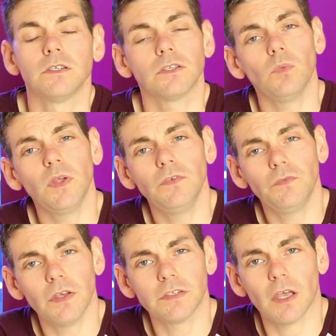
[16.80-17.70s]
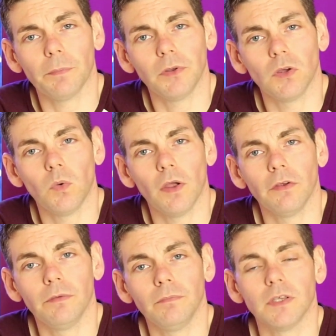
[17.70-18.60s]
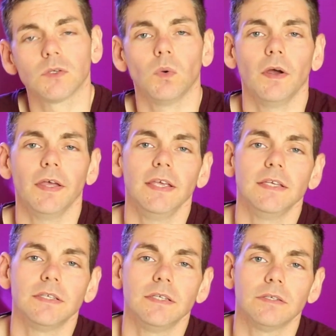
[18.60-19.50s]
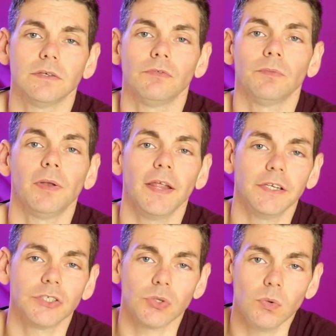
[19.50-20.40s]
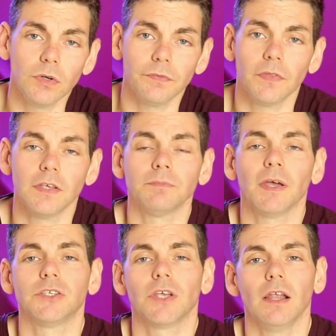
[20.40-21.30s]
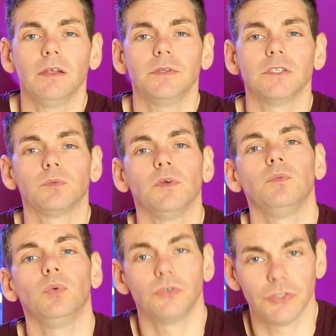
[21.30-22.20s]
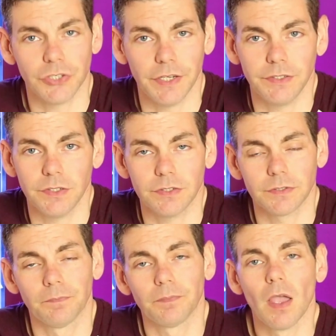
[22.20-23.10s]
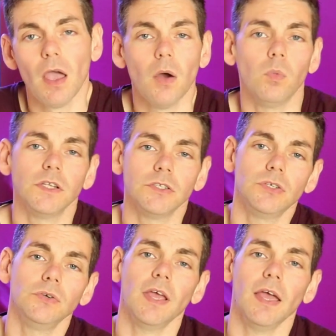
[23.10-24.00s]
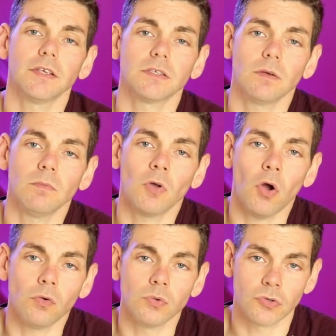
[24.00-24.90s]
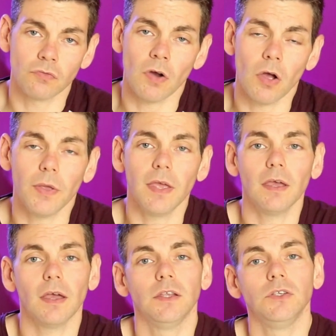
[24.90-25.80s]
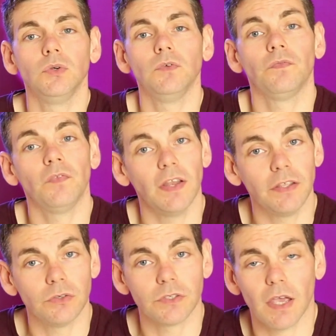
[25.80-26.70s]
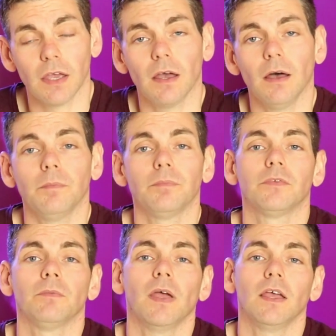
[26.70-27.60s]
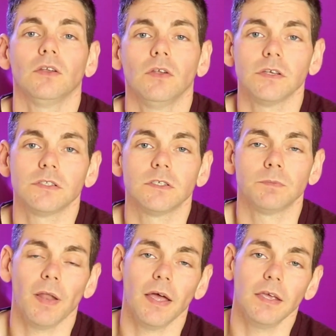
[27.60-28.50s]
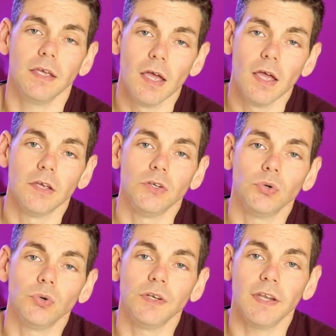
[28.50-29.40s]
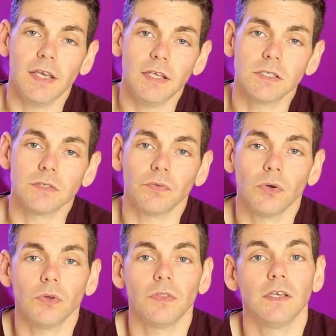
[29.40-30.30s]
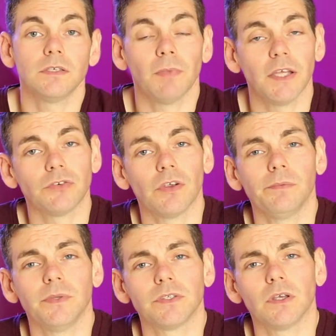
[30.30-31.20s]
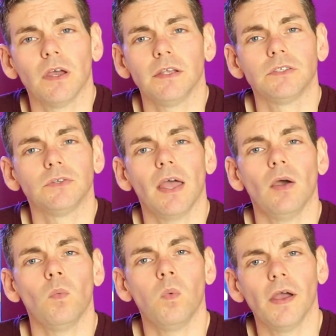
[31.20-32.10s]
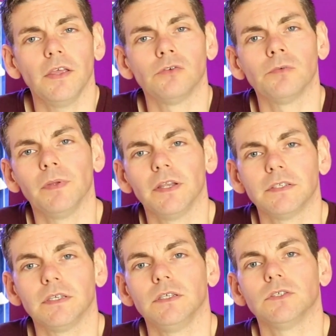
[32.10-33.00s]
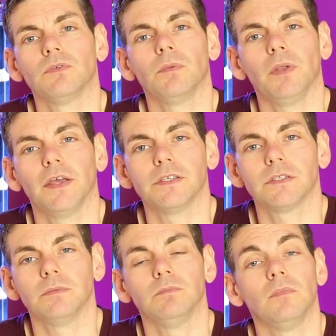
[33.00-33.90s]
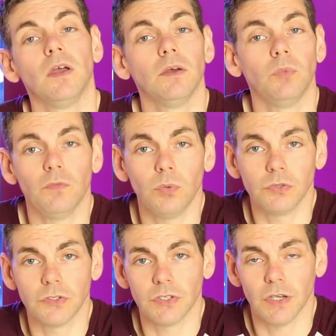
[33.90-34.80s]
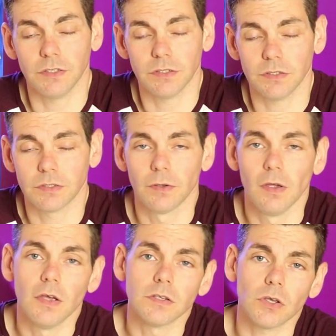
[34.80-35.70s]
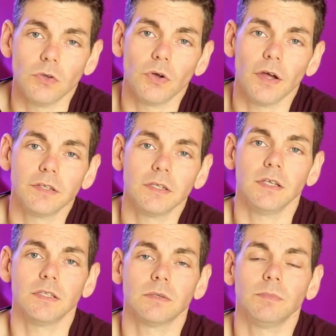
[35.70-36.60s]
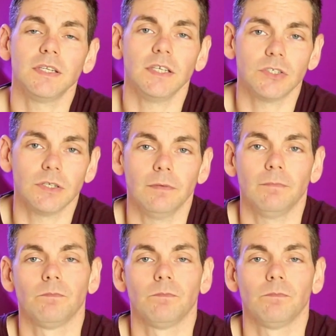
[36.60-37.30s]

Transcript: So when you first set up an aquarium, it's quite easy to replenish all of these major elements with water changes. Once you get some corals growing and you filling your tank up to make a nice display, your needs for these major elements are going to outweigh your ability to replace them with water changes. So you're going to need some addition.